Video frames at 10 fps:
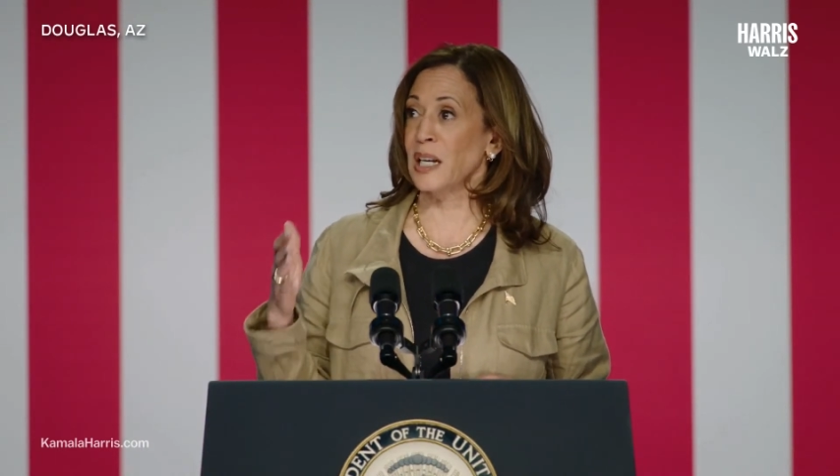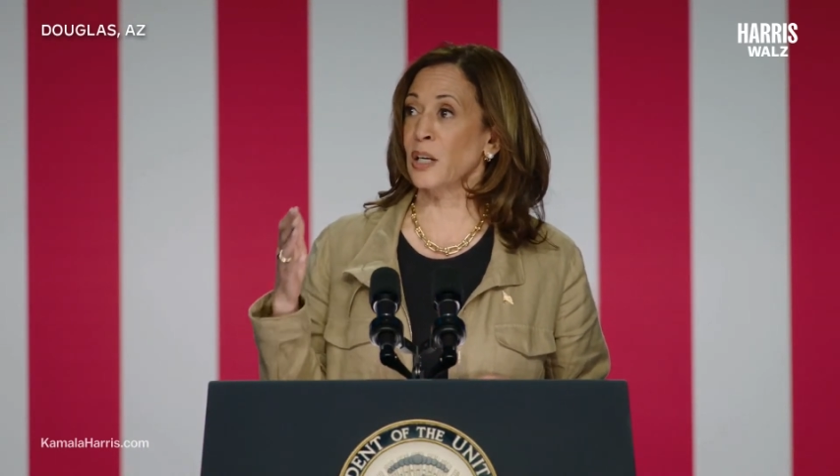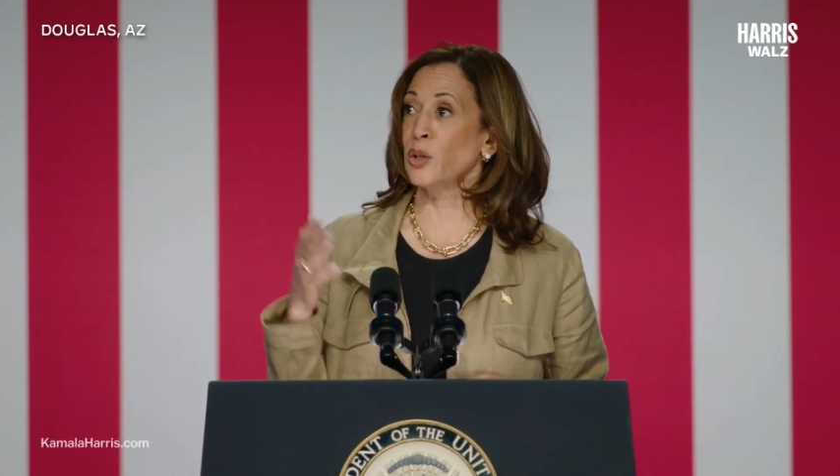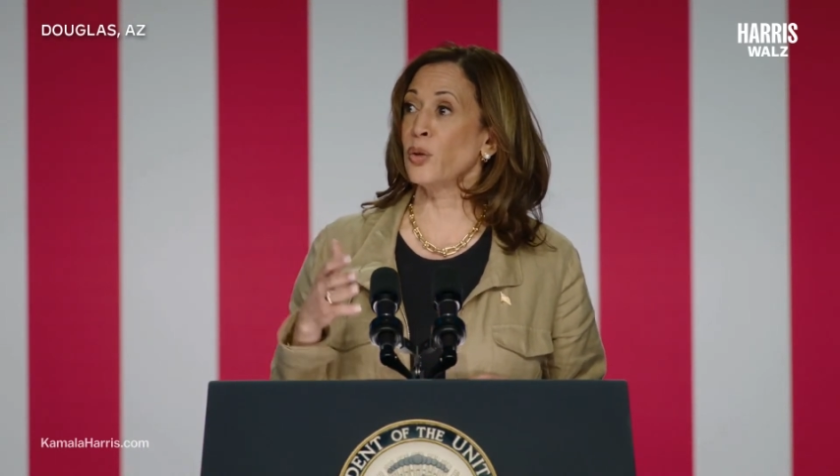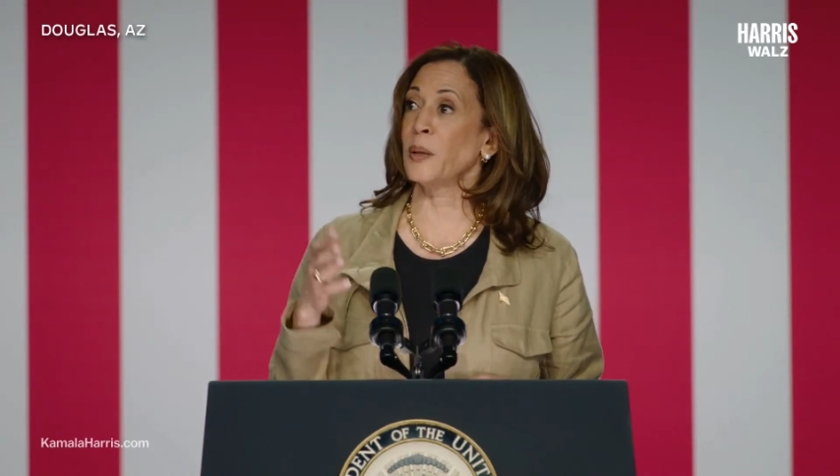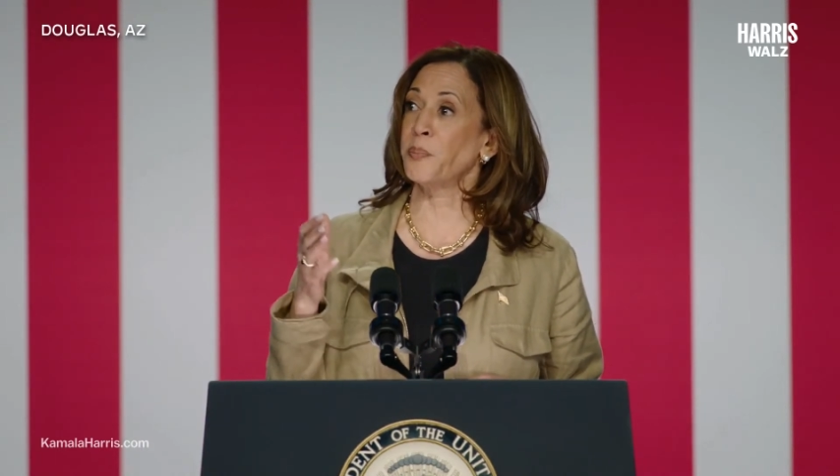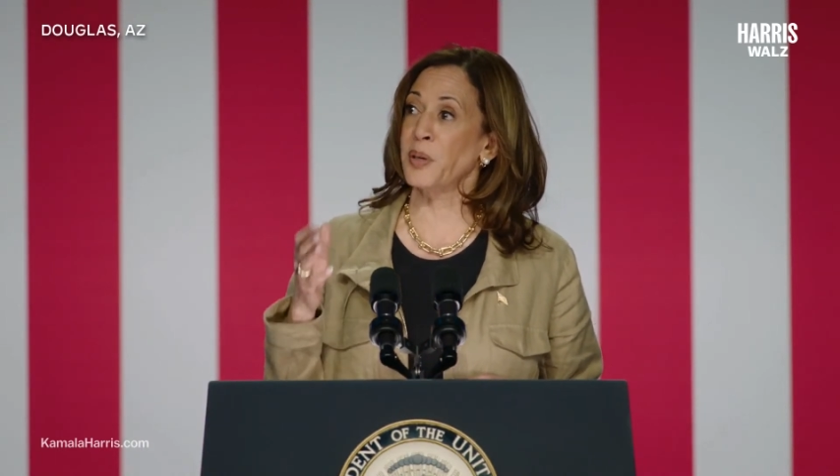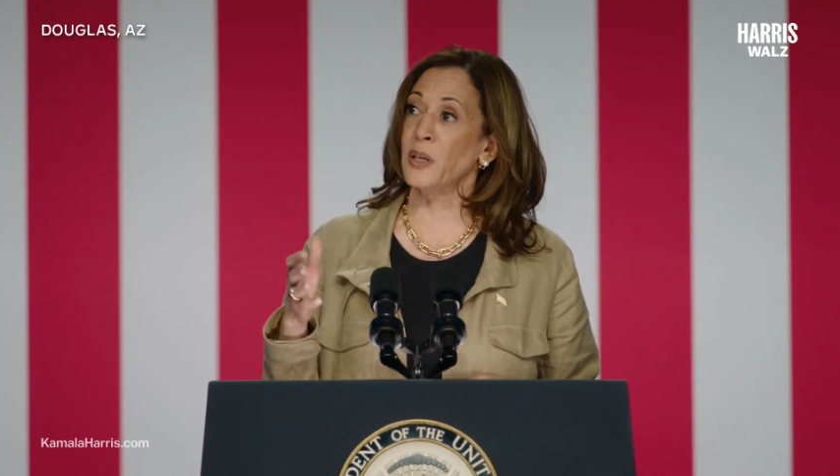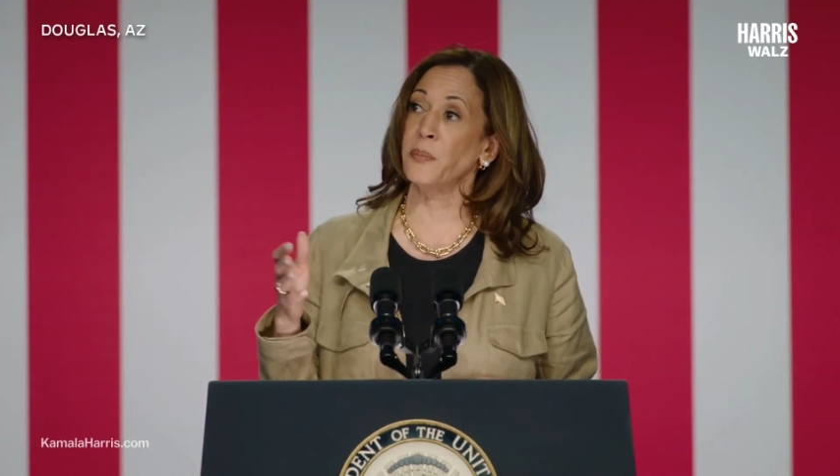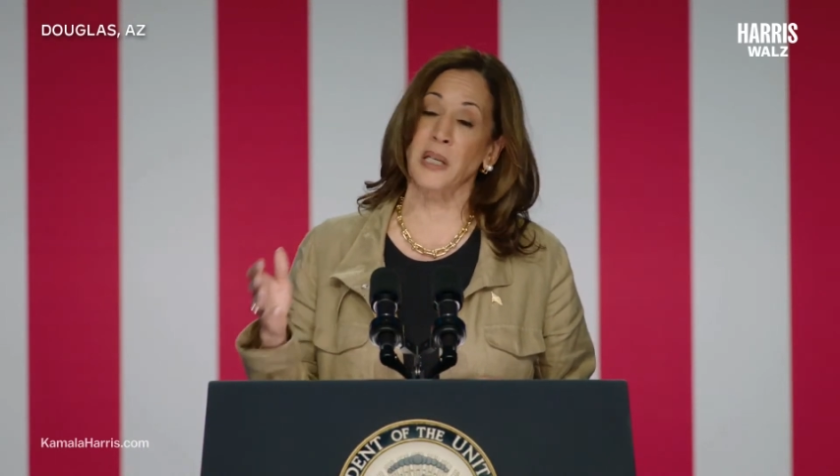including
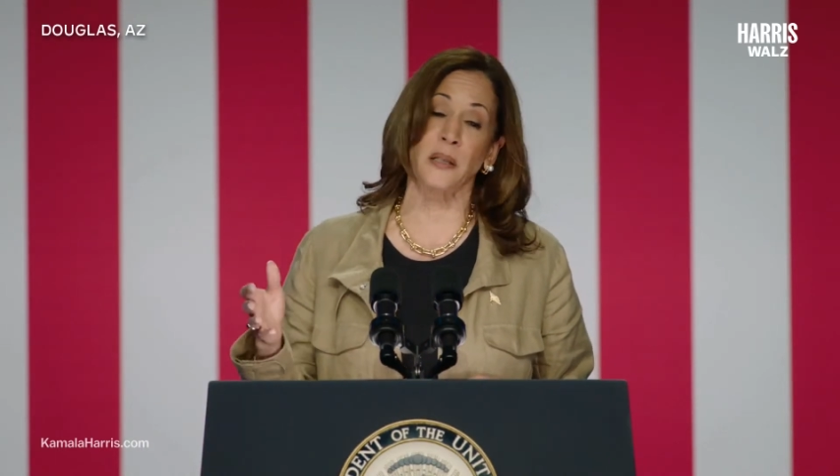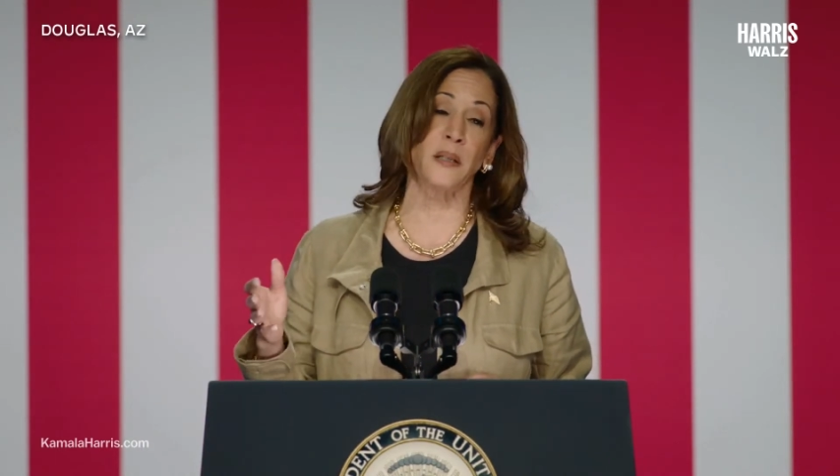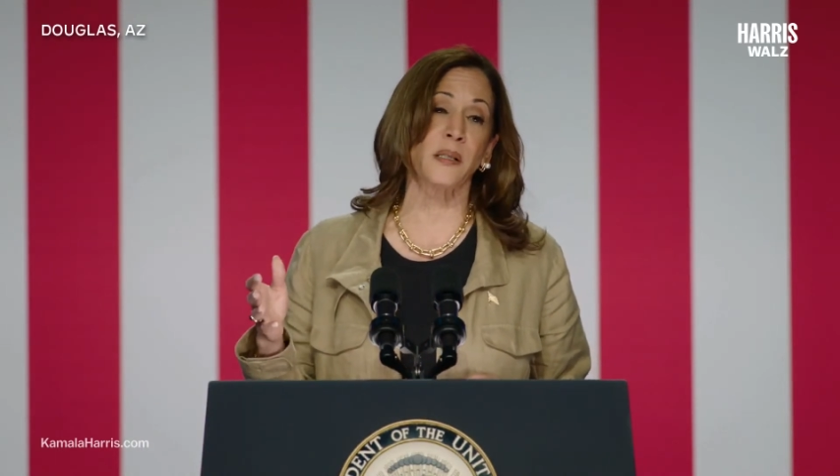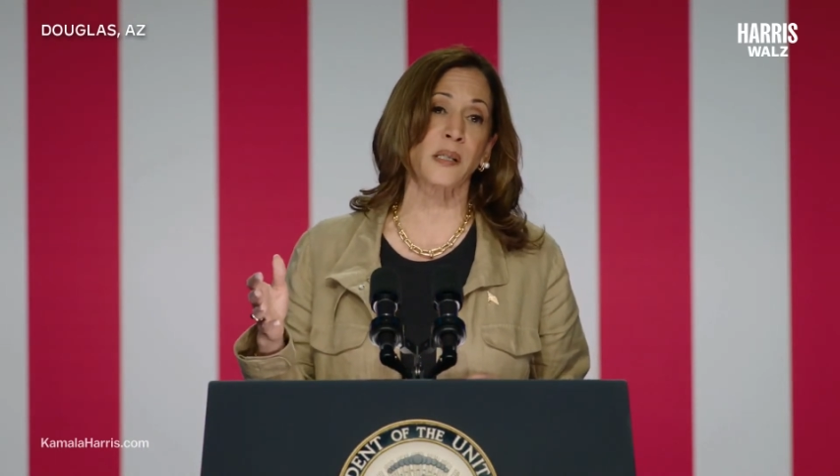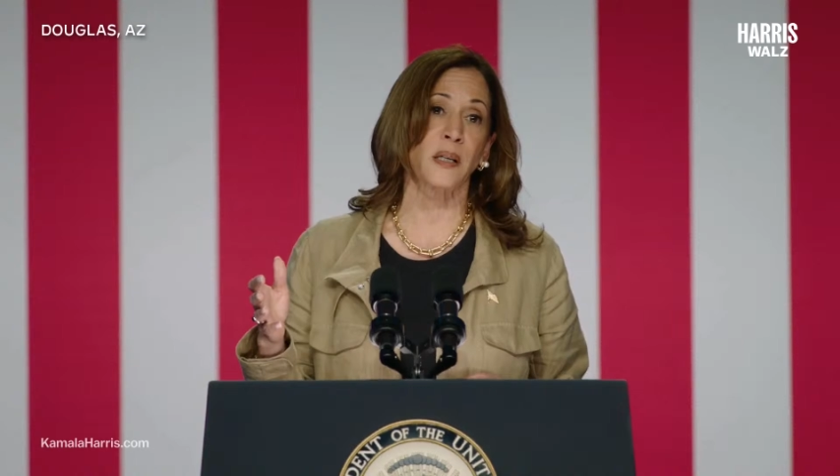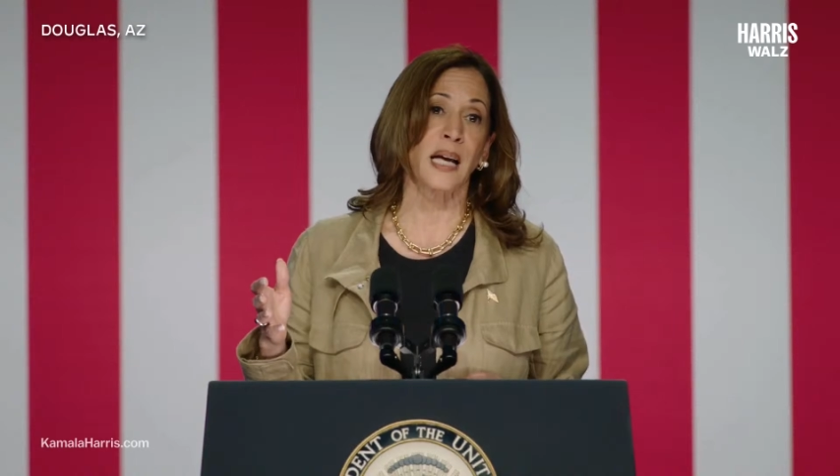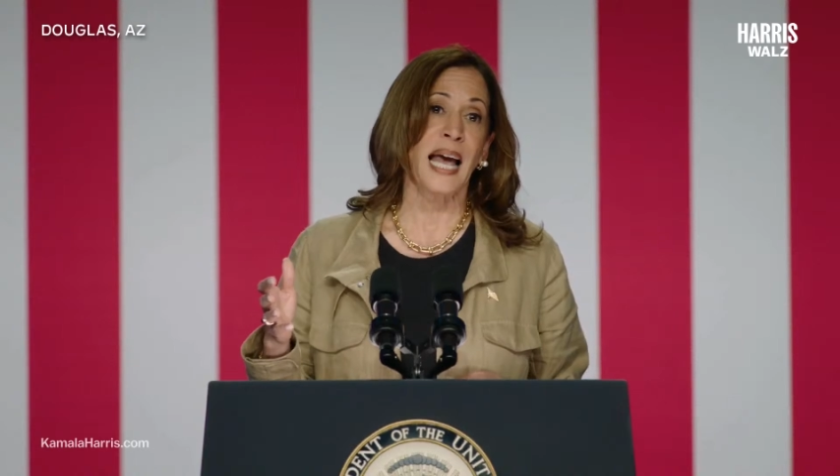pill mills